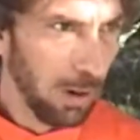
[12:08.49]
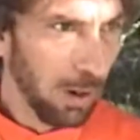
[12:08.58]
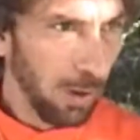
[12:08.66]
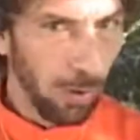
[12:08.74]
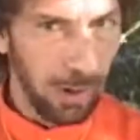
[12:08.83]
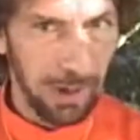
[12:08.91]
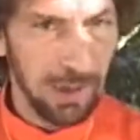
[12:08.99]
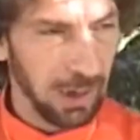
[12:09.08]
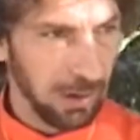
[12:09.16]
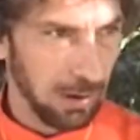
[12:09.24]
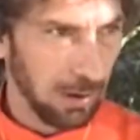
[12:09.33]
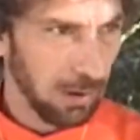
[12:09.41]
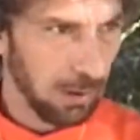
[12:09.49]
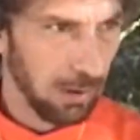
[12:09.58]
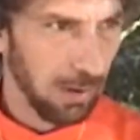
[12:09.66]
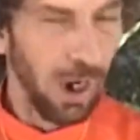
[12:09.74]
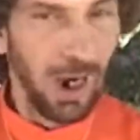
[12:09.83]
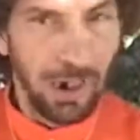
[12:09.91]
Or is it?
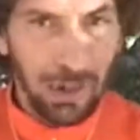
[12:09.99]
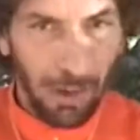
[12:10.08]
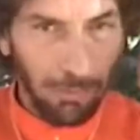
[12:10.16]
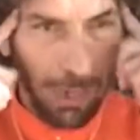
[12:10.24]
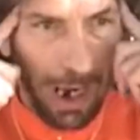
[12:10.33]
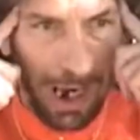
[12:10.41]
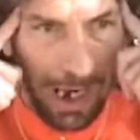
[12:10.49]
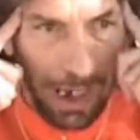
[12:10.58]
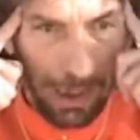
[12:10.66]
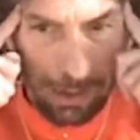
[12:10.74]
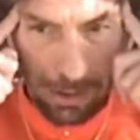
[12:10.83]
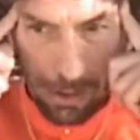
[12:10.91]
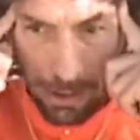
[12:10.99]
The mind,